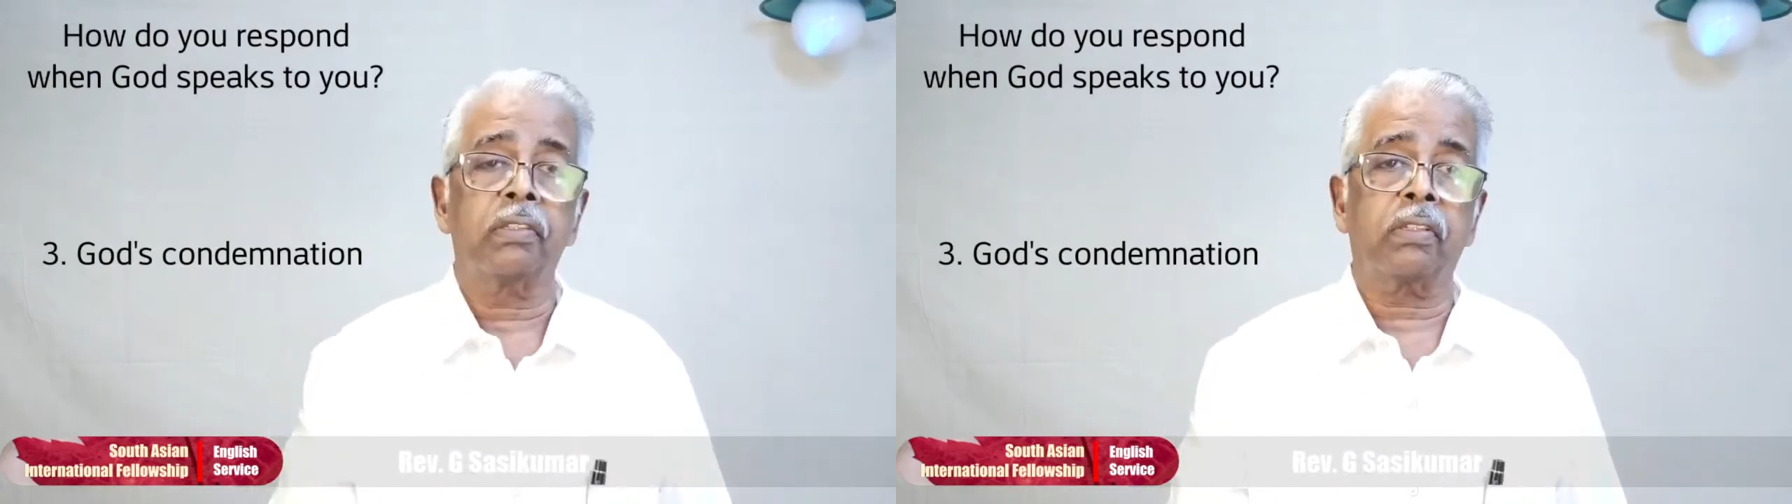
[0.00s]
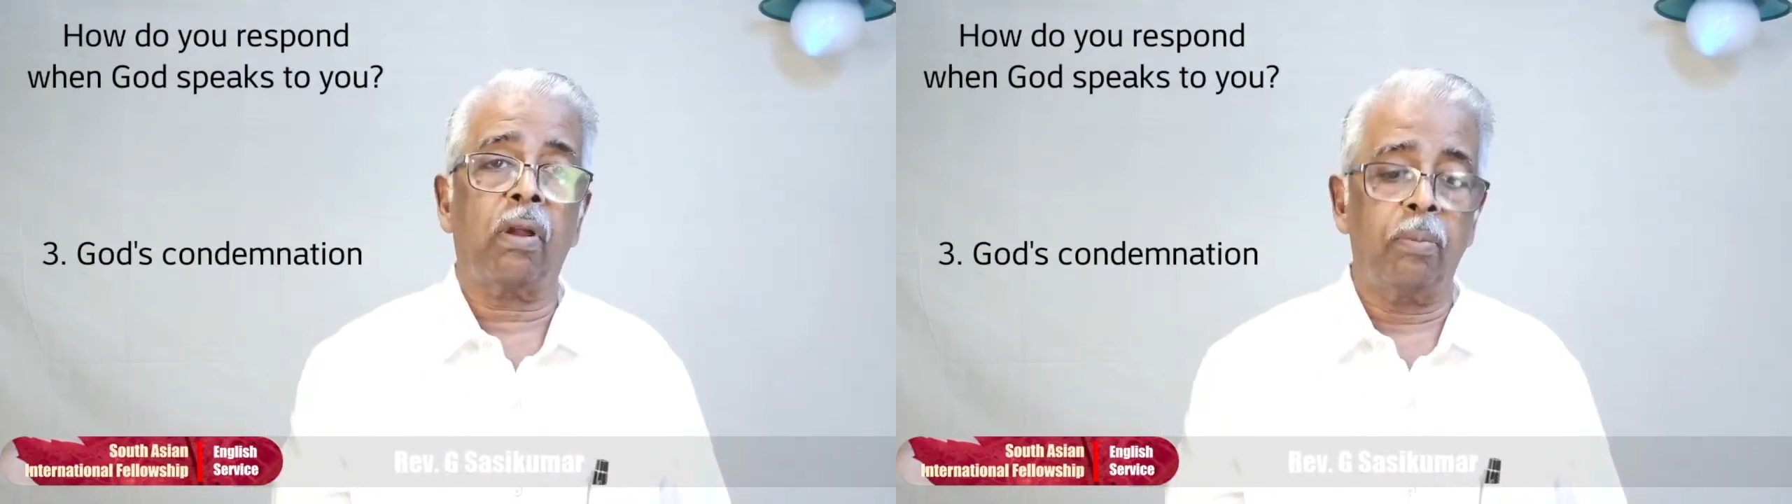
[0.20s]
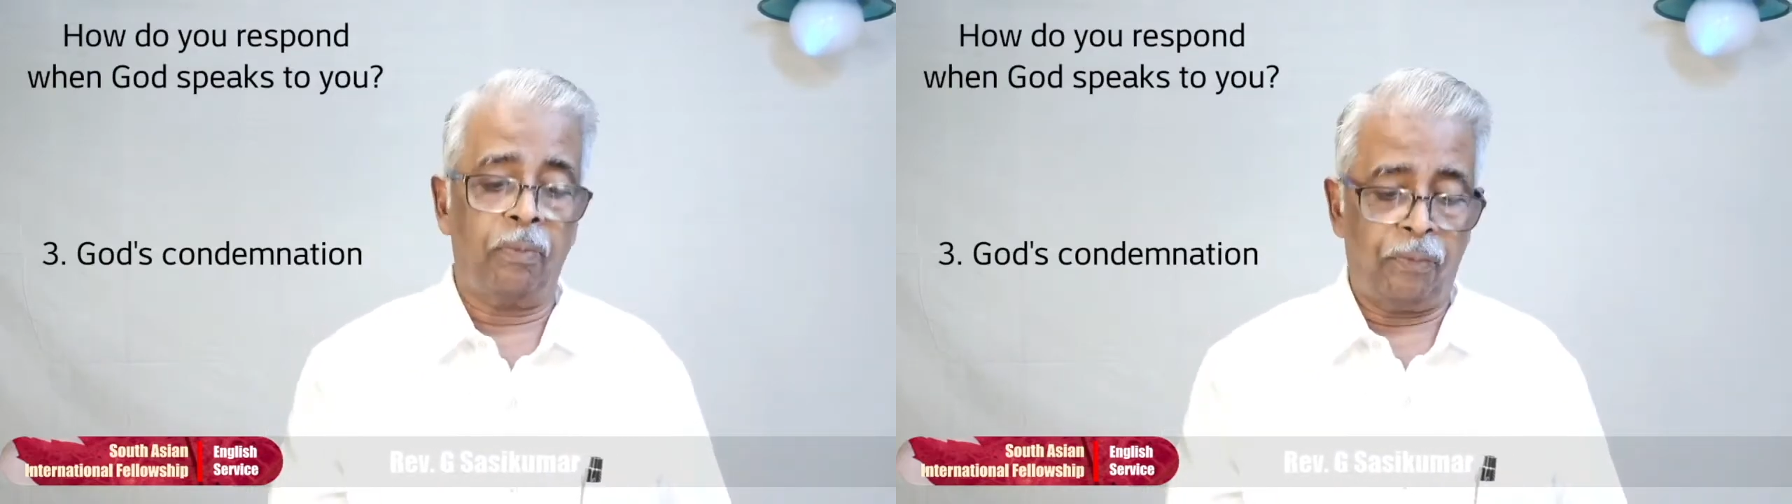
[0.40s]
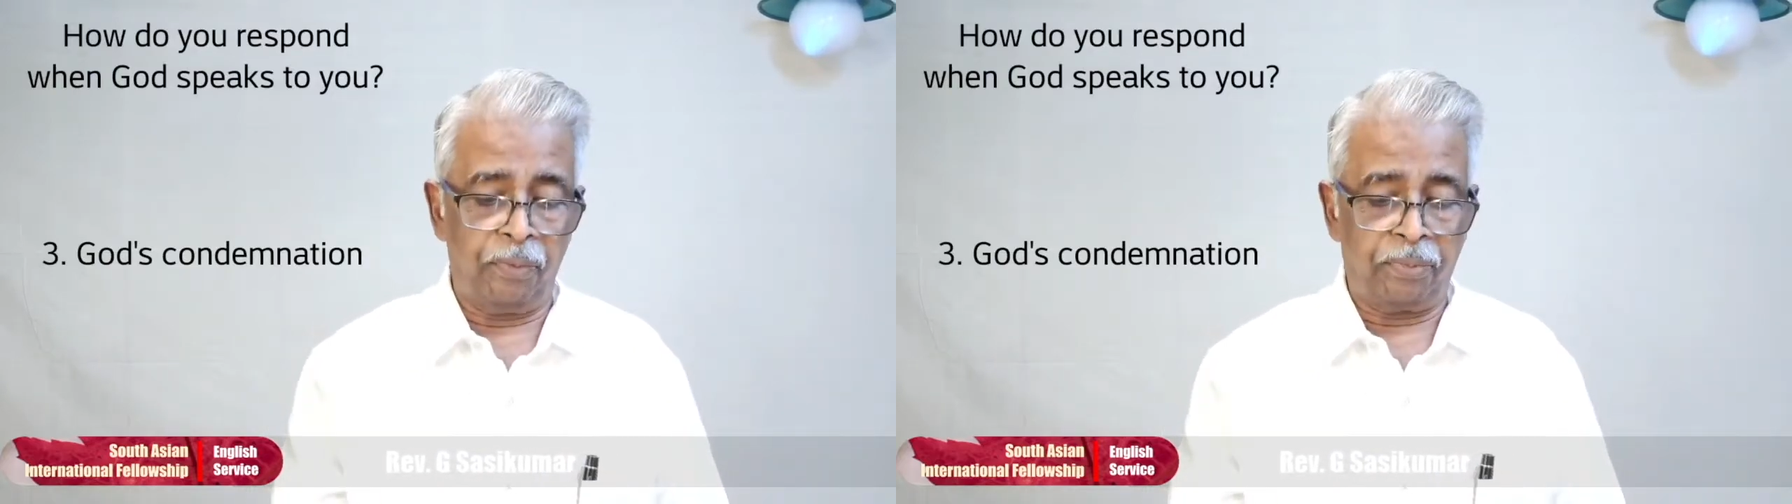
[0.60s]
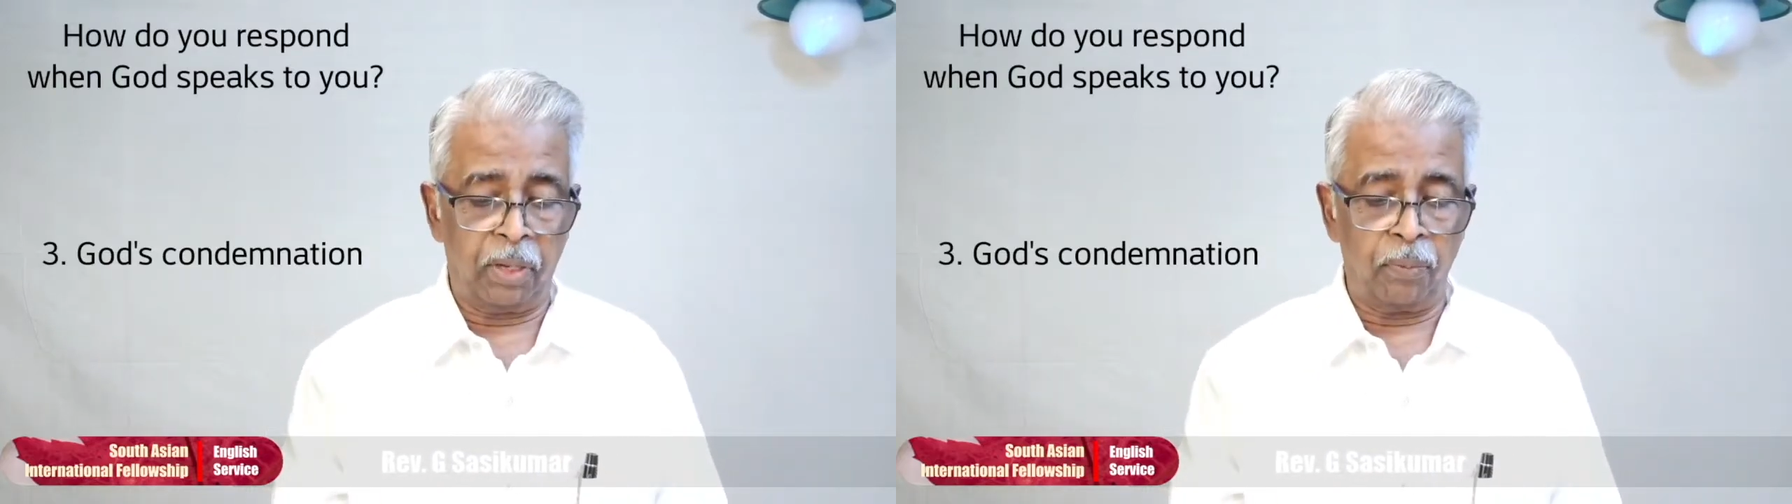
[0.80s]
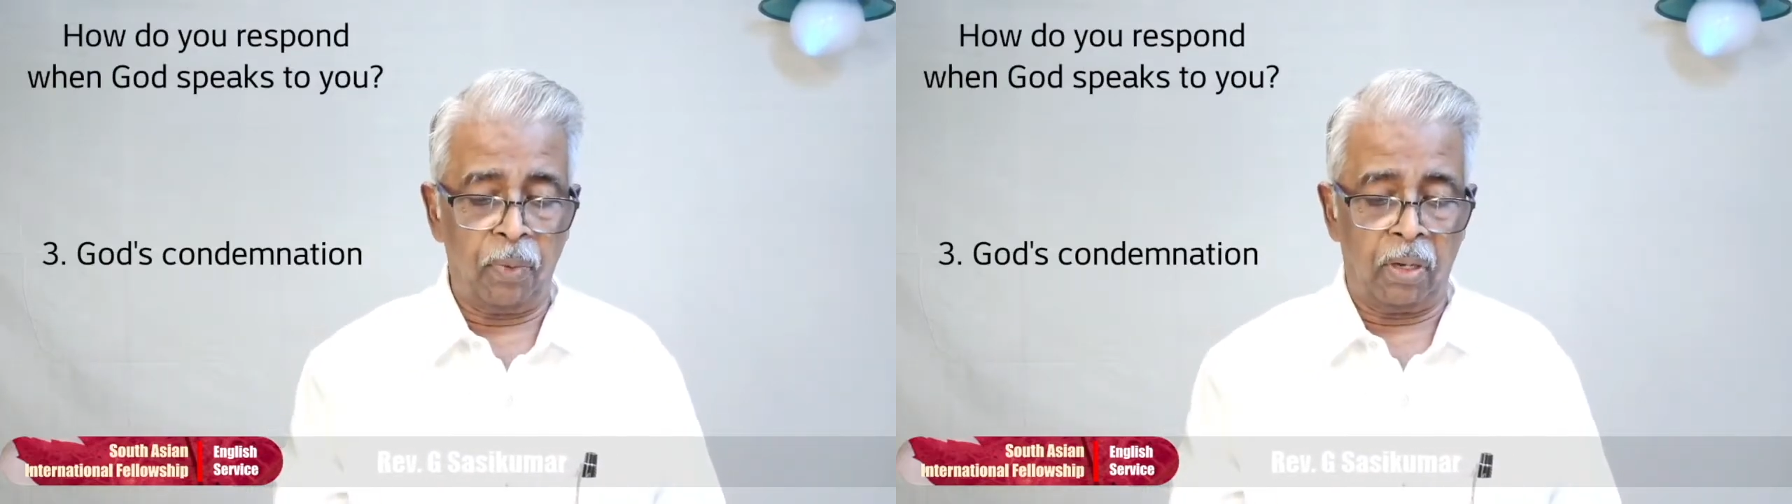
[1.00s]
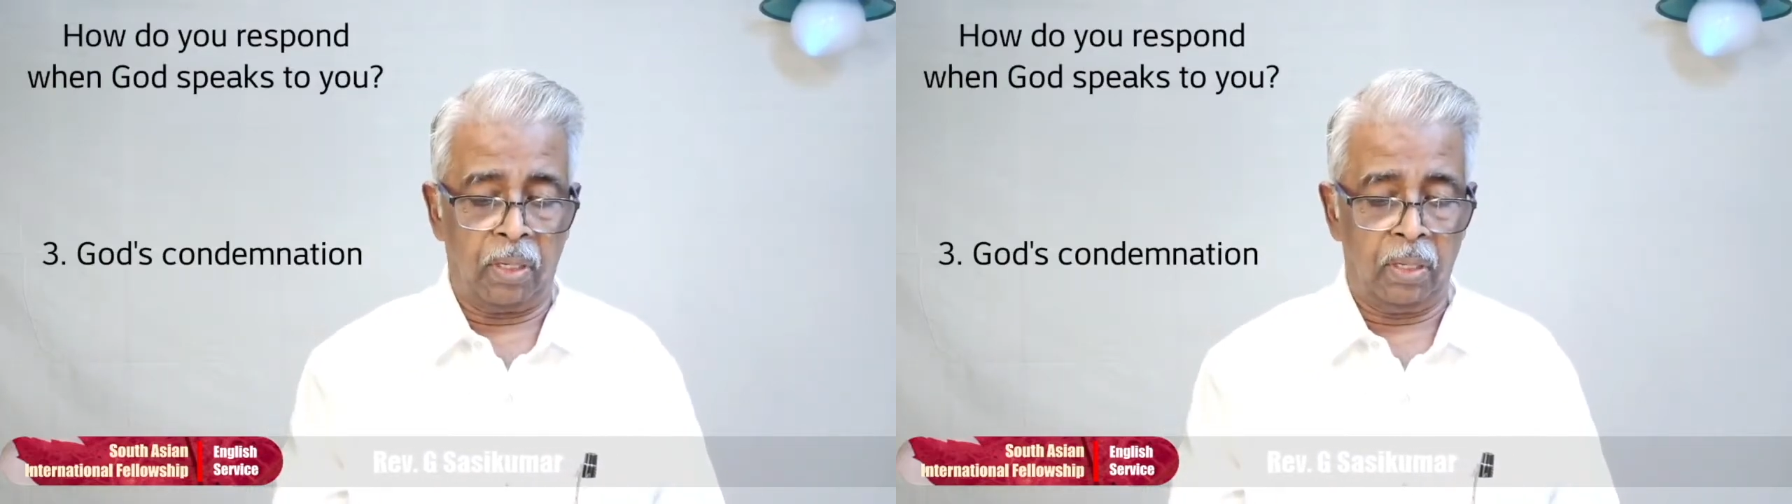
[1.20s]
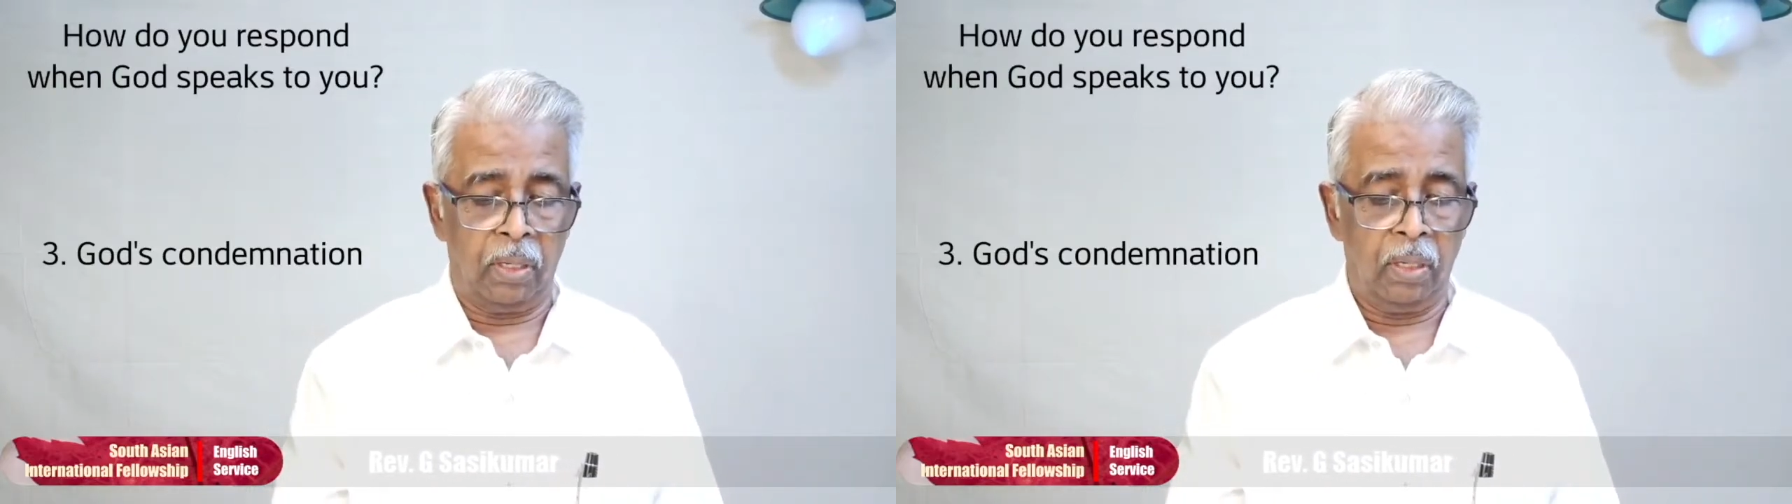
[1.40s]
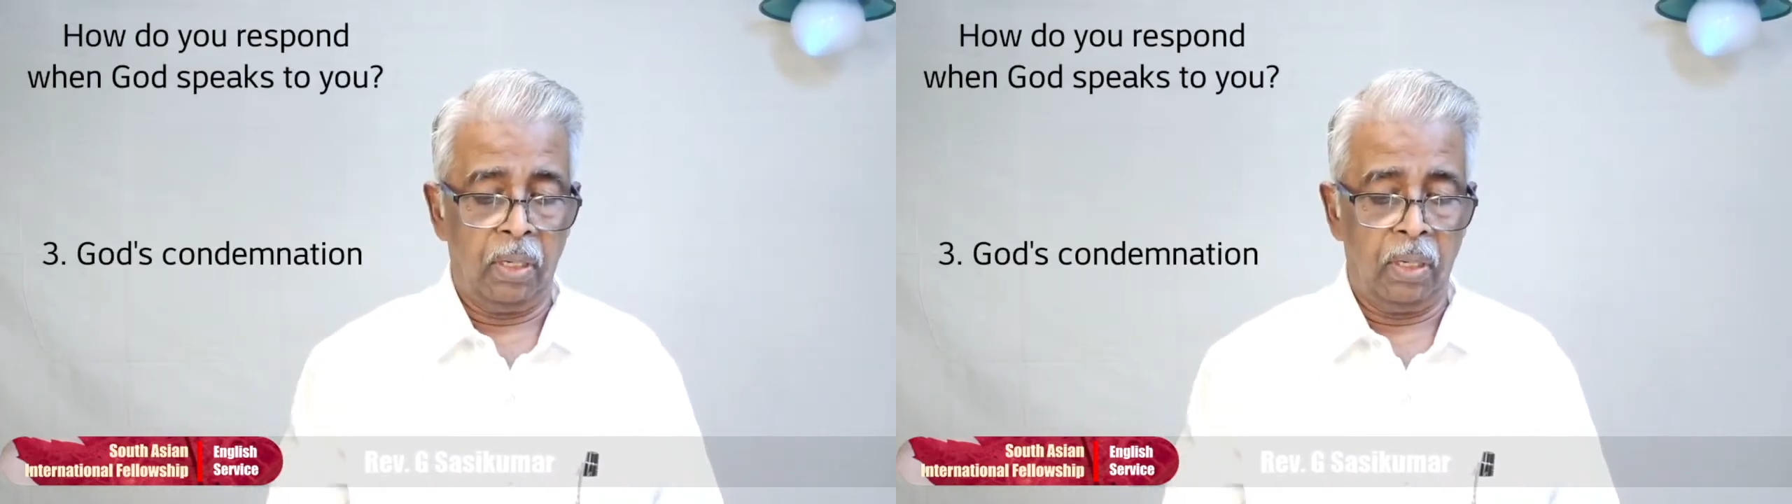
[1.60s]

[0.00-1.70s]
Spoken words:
Psalm 51.